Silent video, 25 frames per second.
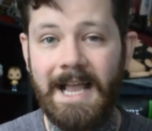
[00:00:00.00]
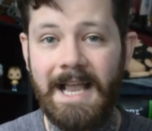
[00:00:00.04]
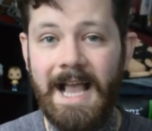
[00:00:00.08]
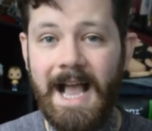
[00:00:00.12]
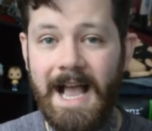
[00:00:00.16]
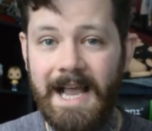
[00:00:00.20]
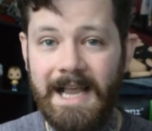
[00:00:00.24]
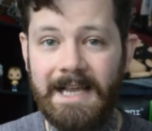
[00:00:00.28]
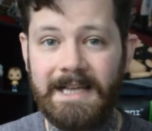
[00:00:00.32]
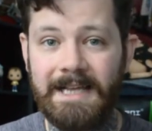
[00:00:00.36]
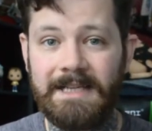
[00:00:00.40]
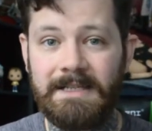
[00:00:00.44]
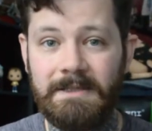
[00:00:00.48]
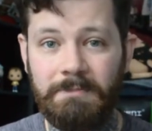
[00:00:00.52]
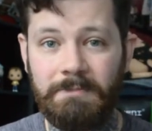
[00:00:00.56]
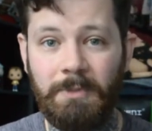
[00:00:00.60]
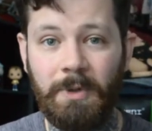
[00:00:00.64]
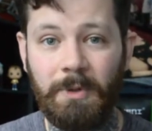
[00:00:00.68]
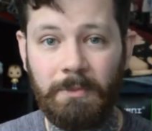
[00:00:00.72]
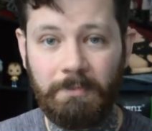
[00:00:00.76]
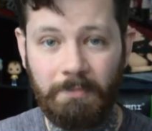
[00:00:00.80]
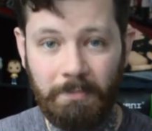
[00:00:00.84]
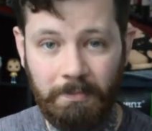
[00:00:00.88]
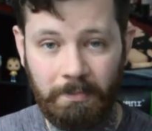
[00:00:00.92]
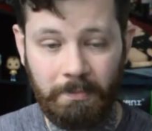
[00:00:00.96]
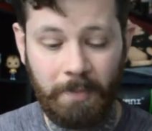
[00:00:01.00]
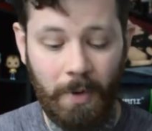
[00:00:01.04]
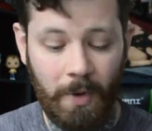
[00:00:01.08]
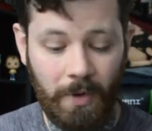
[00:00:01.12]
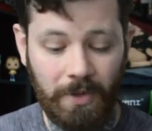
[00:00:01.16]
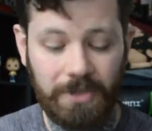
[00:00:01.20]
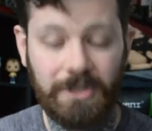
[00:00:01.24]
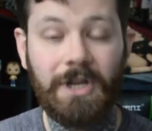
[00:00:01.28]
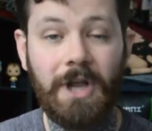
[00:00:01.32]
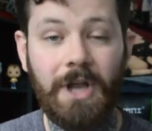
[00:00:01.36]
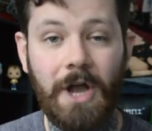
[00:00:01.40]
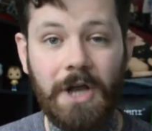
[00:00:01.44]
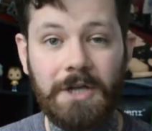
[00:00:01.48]
I actually
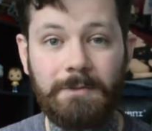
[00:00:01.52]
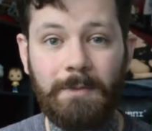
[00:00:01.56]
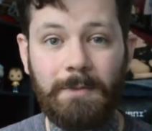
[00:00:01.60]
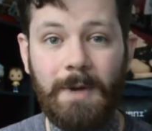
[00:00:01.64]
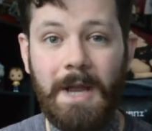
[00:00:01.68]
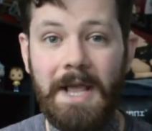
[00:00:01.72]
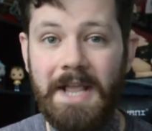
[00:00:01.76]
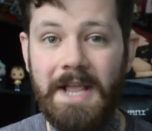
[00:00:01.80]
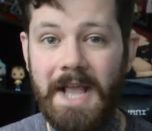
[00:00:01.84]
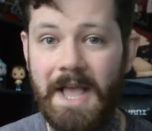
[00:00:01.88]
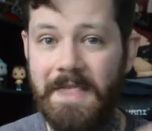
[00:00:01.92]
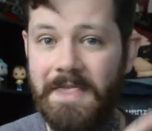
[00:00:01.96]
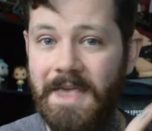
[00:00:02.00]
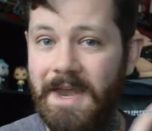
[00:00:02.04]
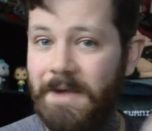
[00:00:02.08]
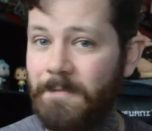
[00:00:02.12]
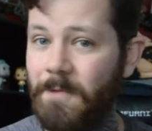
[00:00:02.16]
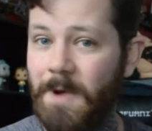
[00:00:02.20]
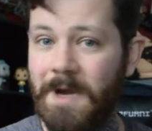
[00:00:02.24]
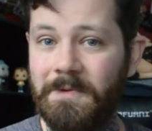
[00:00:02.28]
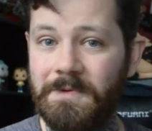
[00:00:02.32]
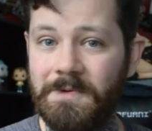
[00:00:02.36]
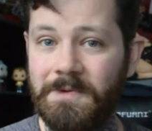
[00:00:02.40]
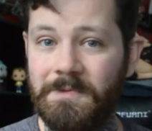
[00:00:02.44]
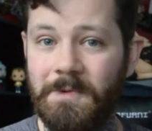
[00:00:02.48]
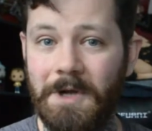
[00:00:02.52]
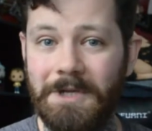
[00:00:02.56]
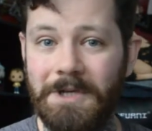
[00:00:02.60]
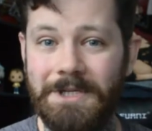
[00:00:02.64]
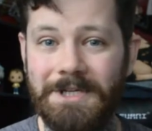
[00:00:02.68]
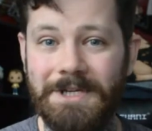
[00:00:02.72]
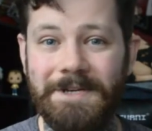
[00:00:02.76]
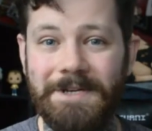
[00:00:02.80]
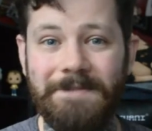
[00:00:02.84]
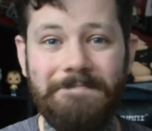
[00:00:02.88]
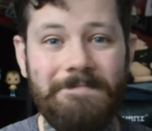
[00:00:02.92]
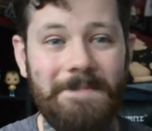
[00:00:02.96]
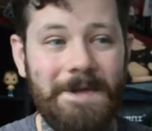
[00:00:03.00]
bought the cosplay and then when I was
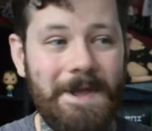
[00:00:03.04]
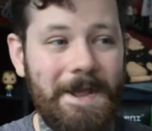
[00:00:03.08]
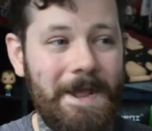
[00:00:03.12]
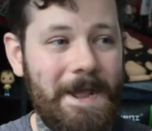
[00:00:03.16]
watching him,